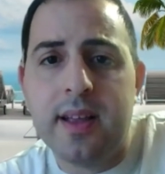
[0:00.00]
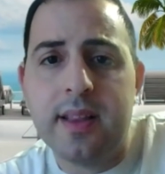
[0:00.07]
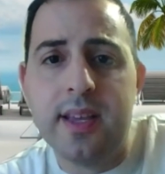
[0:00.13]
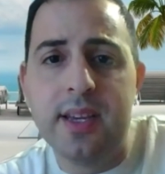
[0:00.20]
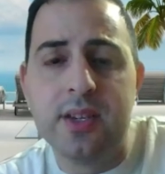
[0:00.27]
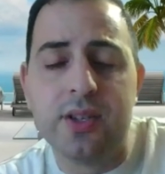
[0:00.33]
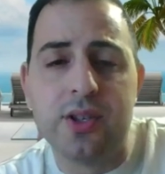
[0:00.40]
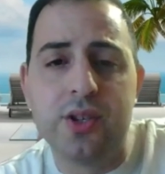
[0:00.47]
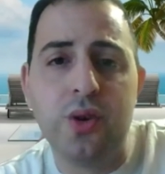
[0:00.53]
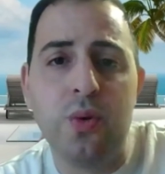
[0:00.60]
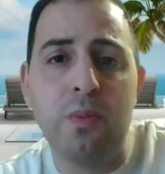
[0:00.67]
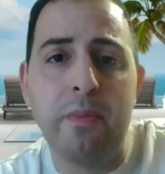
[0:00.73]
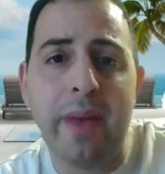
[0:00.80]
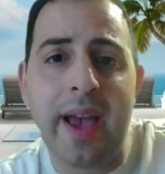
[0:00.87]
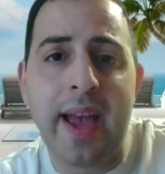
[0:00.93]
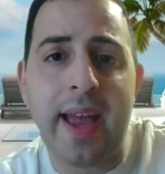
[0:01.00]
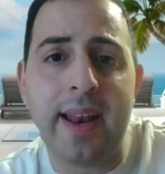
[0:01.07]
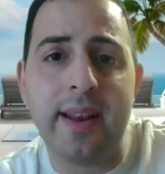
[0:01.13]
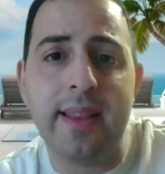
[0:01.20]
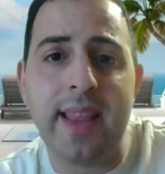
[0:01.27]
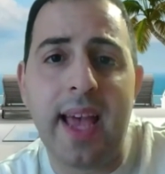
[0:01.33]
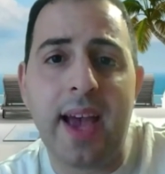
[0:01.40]
these two
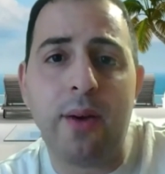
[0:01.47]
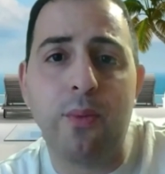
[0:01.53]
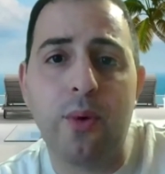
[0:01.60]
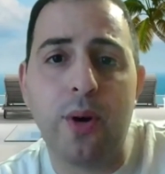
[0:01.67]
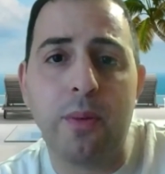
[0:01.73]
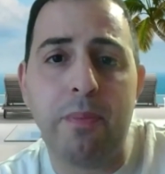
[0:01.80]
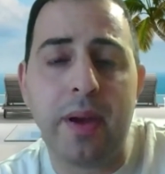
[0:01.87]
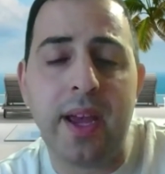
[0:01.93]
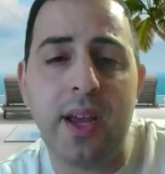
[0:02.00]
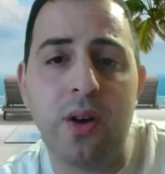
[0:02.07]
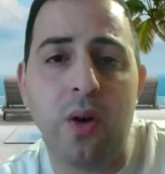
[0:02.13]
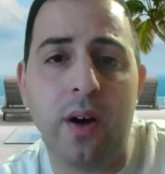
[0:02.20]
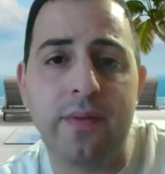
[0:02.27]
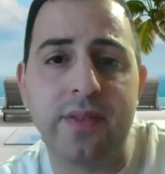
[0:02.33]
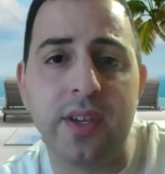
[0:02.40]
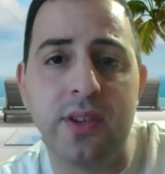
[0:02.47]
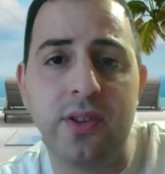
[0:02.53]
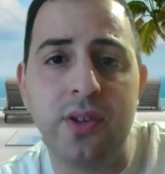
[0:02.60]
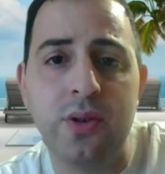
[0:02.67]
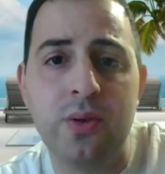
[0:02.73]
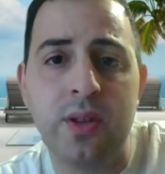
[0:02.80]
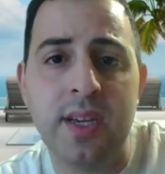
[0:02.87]
men that were paid off to
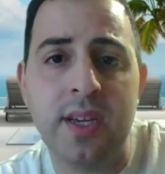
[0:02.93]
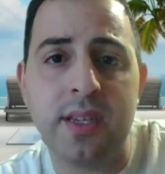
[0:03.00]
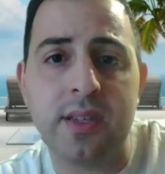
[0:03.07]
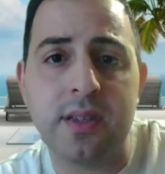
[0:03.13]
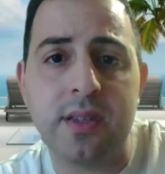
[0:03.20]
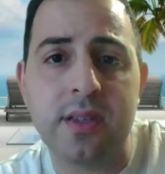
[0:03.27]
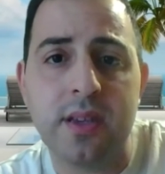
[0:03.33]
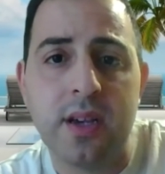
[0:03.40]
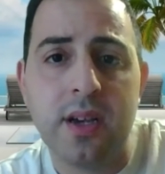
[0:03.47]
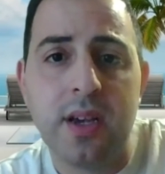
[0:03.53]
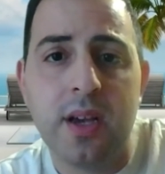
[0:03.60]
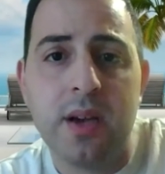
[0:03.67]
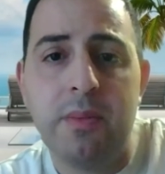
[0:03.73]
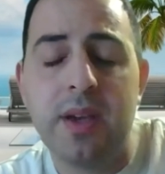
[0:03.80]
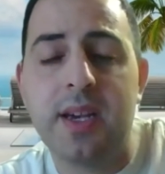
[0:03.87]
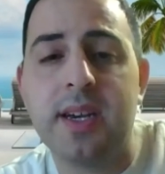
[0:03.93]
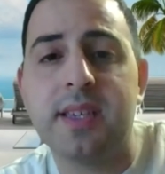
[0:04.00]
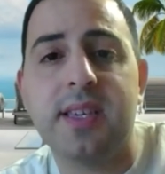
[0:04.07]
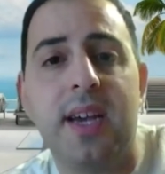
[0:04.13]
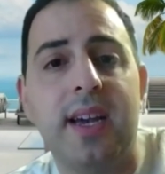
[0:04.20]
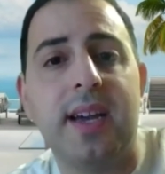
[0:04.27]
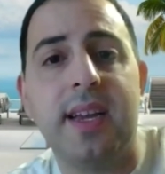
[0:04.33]
do this?
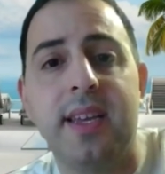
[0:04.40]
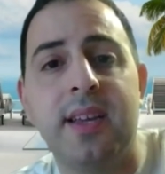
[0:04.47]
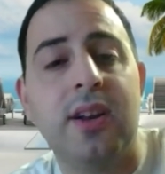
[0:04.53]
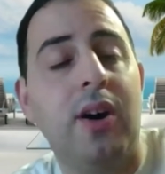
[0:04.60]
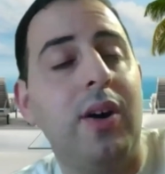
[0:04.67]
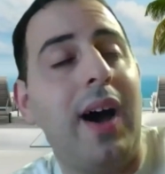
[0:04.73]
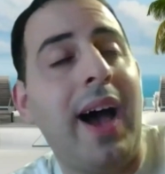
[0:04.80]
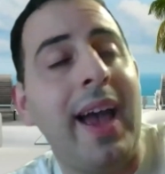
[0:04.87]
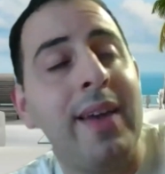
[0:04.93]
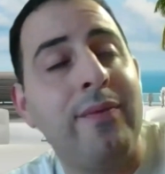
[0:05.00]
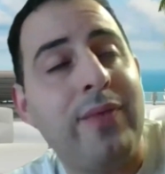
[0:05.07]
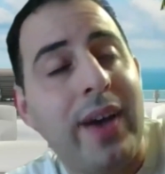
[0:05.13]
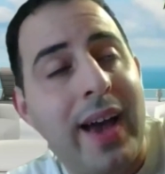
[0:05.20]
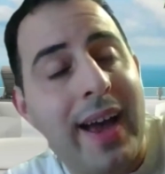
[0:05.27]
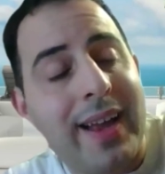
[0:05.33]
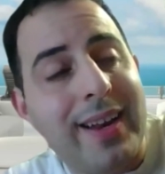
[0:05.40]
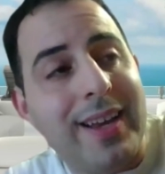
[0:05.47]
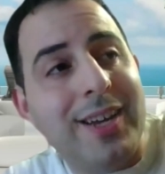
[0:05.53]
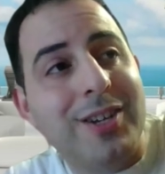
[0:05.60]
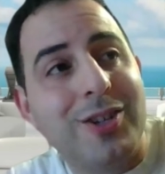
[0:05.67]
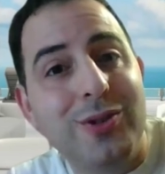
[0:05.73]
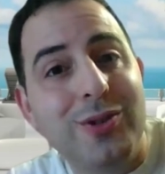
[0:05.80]
Because I've had
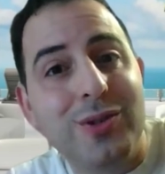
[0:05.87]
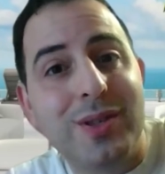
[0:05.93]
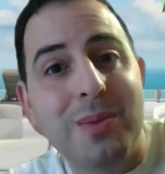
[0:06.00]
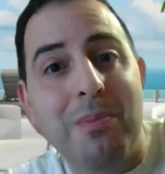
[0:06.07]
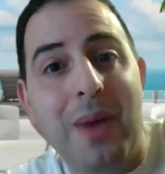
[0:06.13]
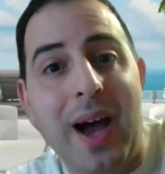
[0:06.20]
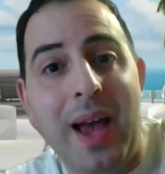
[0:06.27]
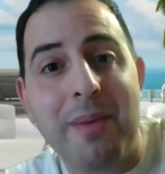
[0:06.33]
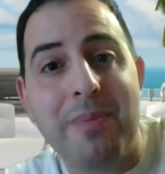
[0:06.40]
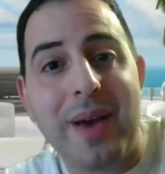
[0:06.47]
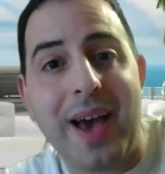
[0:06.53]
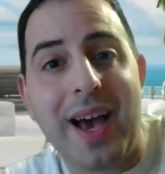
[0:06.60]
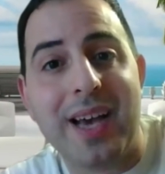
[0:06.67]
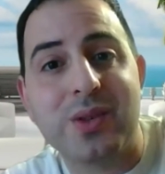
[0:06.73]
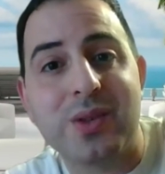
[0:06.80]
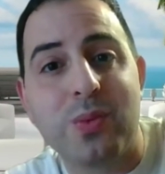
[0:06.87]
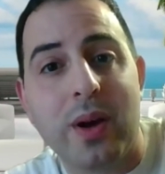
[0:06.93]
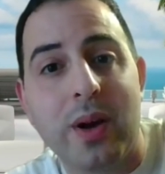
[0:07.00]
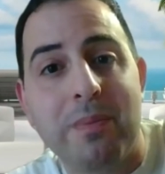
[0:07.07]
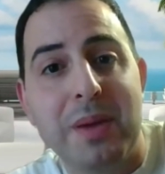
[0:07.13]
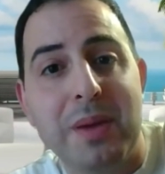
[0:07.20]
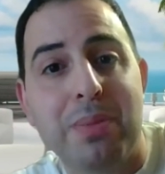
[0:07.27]
issues in my past
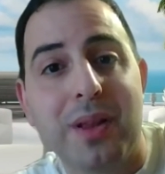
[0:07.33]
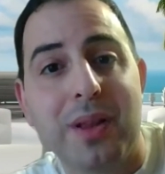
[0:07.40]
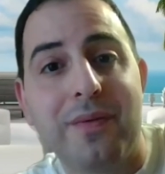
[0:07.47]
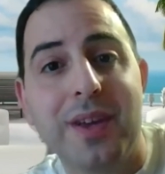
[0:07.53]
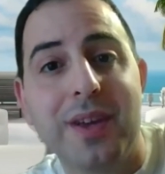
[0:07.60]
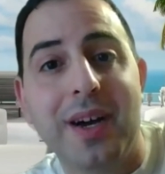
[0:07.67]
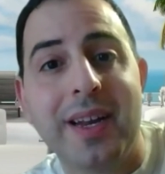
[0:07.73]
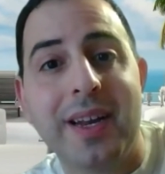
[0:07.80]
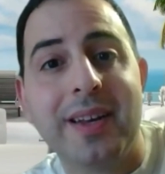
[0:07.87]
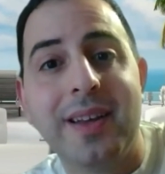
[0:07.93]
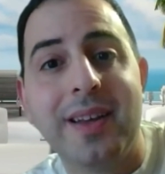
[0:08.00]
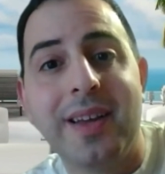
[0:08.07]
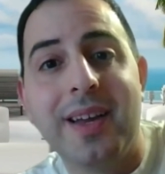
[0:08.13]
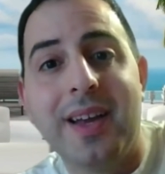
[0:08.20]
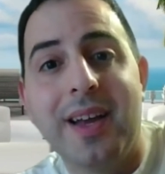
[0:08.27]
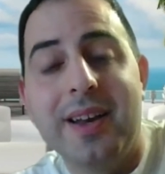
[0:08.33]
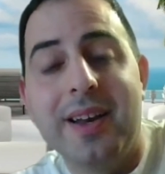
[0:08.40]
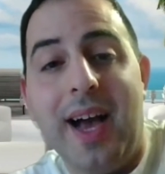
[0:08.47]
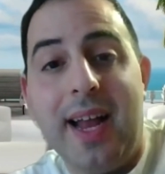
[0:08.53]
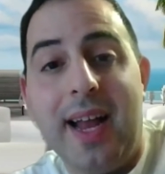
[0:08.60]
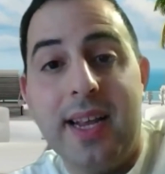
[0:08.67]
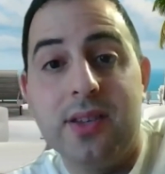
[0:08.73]
where people have done
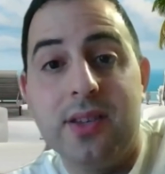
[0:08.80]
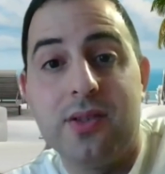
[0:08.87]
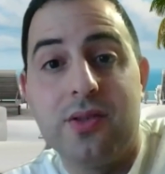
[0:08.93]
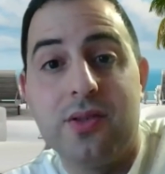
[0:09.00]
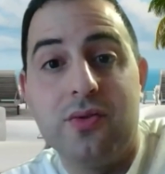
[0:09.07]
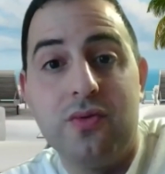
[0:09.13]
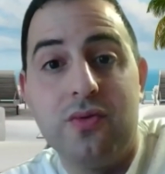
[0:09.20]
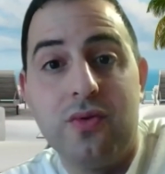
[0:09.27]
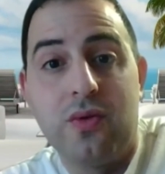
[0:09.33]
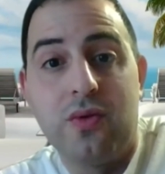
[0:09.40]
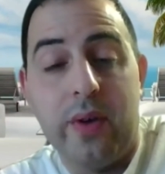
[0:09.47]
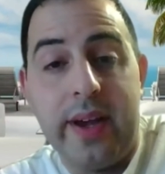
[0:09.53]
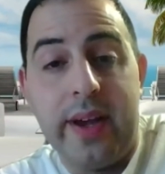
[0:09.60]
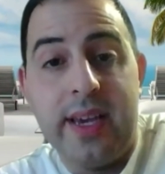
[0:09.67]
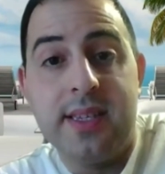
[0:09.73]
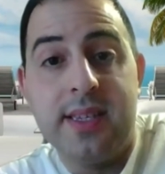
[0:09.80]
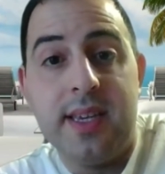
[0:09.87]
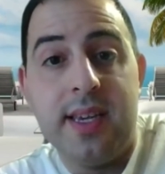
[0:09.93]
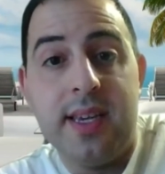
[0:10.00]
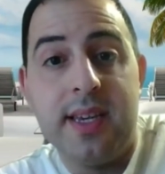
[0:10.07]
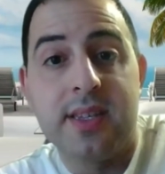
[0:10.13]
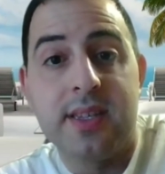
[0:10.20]
not as
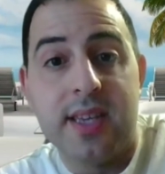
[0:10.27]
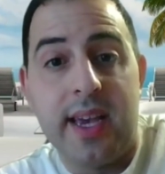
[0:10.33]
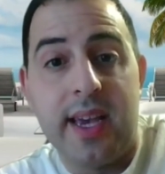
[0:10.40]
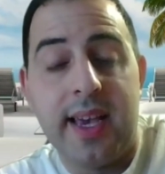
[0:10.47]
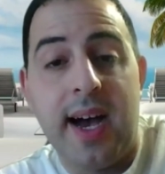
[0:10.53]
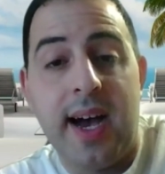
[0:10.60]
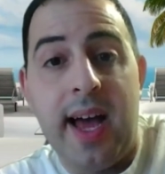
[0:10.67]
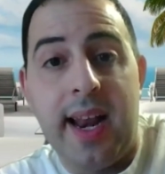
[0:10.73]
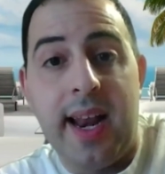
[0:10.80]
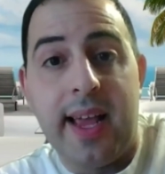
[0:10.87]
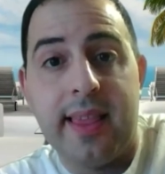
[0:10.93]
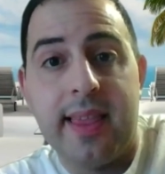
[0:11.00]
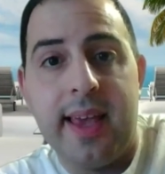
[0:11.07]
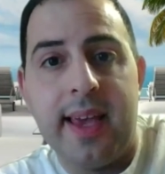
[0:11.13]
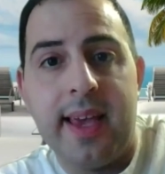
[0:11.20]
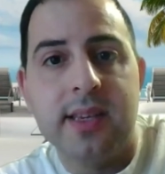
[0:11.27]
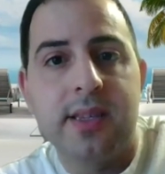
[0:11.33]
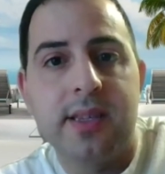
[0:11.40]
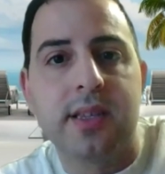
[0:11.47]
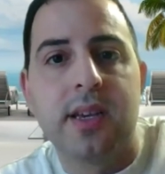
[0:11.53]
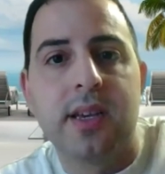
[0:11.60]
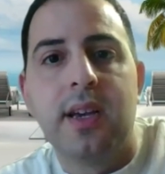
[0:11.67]
crazy and psychotic
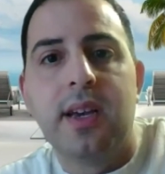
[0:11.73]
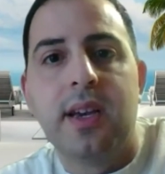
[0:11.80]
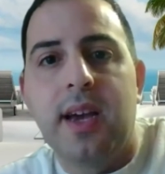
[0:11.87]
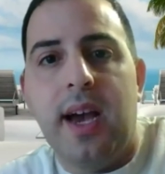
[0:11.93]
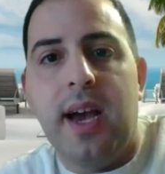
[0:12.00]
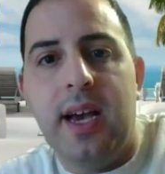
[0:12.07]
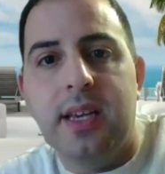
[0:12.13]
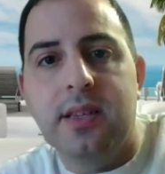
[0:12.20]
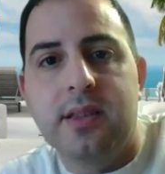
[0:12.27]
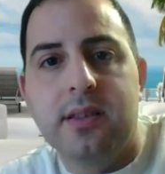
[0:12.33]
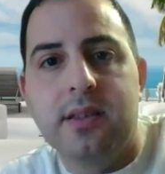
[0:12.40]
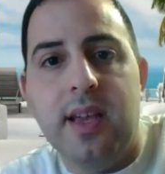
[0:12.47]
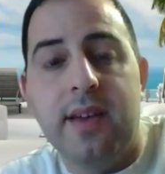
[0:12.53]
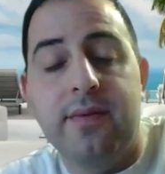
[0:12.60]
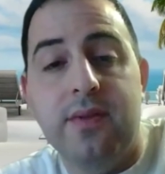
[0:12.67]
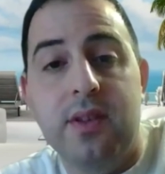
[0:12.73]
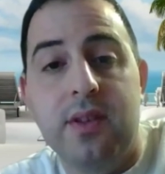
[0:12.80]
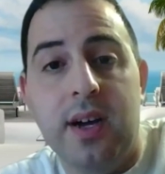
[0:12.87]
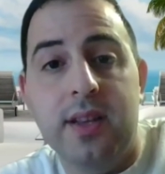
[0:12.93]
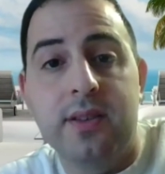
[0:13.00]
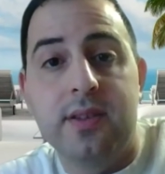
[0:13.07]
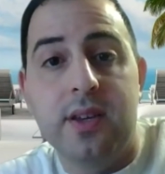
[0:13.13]
things as they've
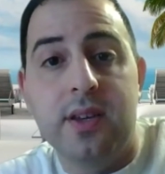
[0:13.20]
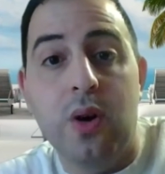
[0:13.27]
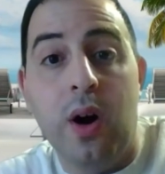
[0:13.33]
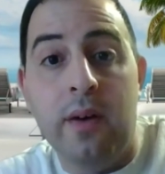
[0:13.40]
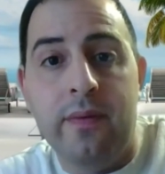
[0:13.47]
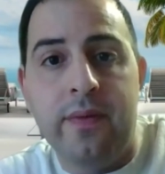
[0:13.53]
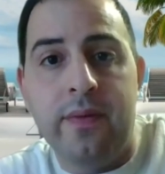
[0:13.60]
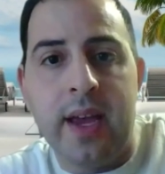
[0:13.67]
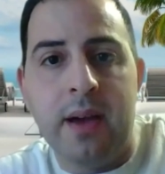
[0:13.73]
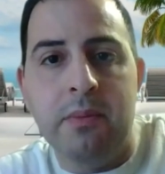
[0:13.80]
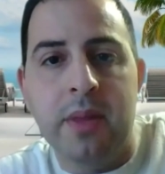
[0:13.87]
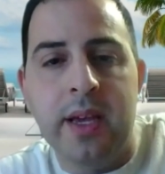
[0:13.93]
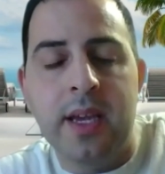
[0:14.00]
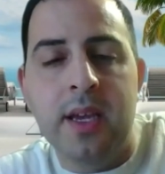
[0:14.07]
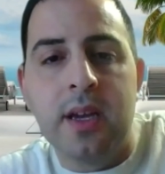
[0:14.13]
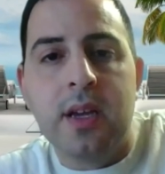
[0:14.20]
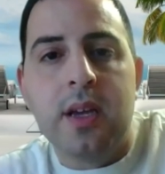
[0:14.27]
done to your family,